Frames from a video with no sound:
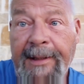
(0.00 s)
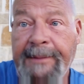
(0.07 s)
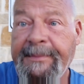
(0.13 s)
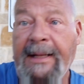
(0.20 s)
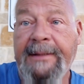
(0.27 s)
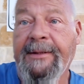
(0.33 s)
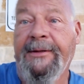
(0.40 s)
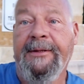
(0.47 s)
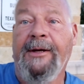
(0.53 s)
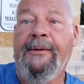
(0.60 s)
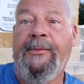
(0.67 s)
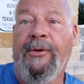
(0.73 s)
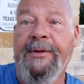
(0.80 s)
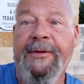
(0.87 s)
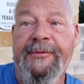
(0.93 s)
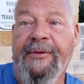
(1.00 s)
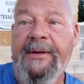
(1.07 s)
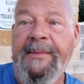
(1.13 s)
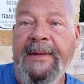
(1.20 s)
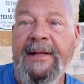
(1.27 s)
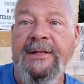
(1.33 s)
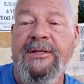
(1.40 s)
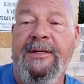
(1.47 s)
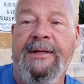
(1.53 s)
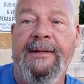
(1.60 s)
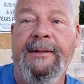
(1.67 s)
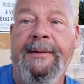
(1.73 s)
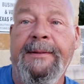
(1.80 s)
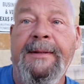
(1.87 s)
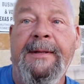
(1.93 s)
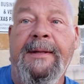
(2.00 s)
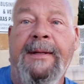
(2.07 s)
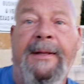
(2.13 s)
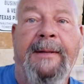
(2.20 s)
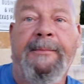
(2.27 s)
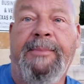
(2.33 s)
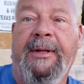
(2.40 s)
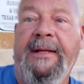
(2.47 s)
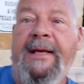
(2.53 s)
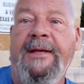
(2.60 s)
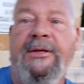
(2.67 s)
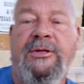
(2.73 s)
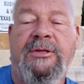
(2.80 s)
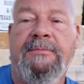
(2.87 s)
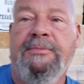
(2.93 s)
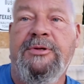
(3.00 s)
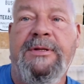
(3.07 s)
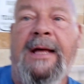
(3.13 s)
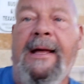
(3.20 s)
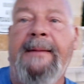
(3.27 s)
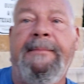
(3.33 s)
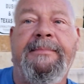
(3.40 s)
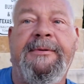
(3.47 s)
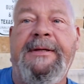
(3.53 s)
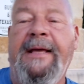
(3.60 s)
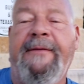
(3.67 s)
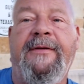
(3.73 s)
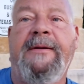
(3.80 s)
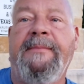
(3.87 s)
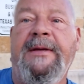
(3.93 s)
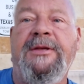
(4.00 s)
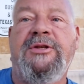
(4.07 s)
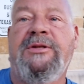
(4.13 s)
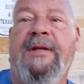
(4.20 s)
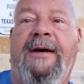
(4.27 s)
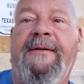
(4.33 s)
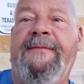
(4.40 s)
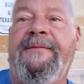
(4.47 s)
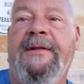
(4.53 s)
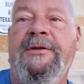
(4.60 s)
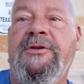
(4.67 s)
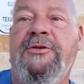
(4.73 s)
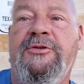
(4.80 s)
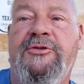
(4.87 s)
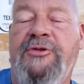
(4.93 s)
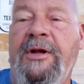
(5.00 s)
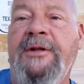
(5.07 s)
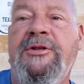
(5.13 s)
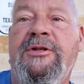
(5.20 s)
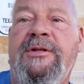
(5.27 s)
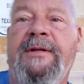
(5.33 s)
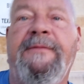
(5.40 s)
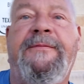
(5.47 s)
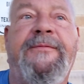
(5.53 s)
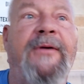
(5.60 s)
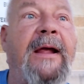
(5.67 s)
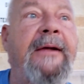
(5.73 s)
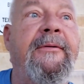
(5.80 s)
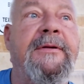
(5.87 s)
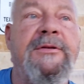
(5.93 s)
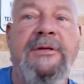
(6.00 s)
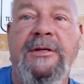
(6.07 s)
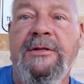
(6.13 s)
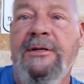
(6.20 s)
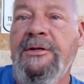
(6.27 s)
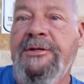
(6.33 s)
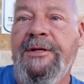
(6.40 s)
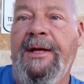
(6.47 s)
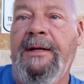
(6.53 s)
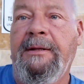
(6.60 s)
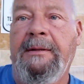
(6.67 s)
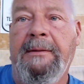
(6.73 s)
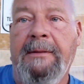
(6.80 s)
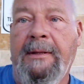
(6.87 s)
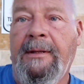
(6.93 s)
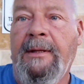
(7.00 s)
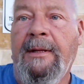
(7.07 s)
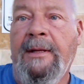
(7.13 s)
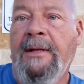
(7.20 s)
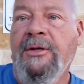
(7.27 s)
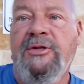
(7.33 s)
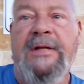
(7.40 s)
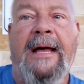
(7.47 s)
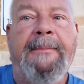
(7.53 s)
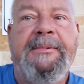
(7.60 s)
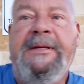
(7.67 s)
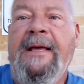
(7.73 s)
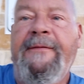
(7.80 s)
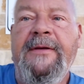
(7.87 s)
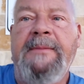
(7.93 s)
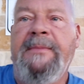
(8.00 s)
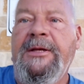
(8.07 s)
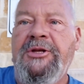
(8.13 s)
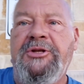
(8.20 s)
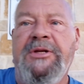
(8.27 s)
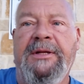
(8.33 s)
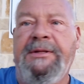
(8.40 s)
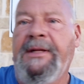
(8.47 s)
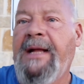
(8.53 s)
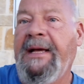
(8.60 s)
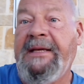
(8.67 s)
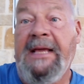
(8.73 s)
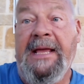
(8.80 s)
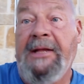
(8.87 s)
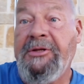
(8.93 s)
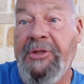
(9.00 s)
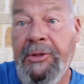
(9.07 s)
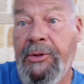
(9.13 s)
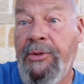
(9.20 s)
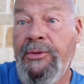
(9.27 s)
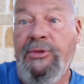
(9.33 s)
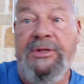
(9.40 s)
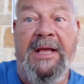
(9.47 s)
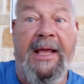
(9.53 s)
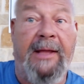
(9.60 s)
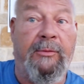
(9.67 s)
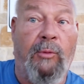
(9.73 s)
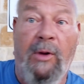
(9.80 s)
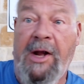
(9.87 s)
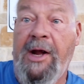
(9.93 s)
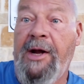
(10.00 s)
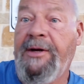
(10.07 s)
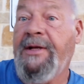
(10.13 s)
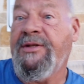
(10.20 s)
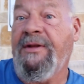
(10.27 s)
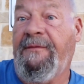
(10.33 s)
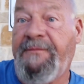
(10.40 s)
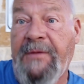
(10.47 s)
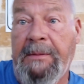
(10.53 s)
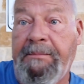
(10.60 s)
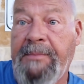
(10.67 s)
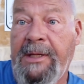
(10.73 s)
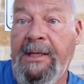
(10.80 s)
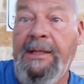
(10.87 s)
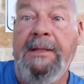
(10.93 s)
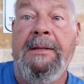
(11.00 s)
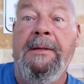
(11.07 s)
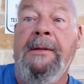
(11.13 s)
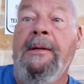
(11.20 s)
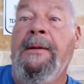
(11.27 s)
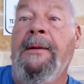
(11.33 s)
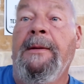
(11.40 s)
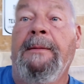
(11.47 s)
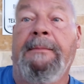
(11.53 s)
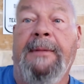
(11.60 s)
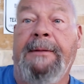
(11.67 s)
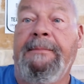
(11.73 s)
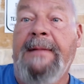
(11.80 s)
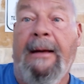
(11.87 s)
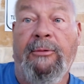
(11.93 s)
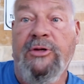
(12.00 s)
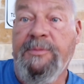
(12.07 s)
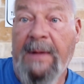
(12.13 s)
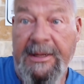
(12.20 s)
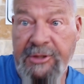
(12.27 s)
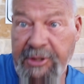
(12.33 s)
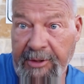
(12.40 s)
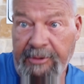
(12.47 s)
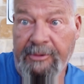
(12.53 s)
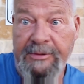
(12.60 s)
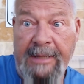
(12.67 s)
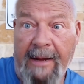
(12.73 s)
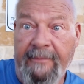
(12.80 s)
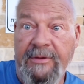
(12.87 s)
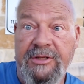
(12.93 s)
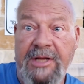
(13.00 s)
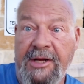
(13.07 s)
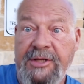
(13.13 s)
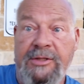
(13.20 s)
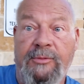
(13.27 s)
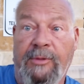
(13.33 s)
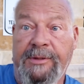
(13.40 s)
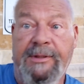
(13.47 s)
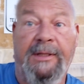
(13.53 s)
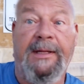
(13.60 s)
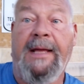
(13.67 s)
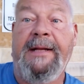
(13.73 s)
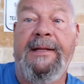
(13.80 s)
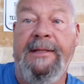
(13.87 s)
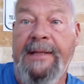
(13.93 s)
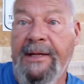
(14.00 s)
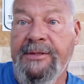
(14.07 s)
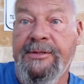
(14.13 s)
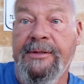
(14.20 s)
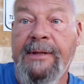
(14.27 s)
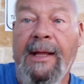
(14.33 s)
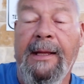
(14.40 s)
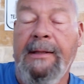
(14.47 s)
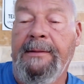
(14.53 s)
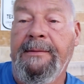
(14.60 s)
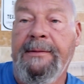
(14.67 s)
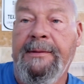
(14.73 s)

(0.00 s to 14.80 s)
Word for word: I'm not going to go more than three minutes here. Please stop giving me stuff that's drenched in fragrances and shit. Stop giving me shit that I can't use, can't wear, doesn't fit me. that was my general conversation with the lady yesterday.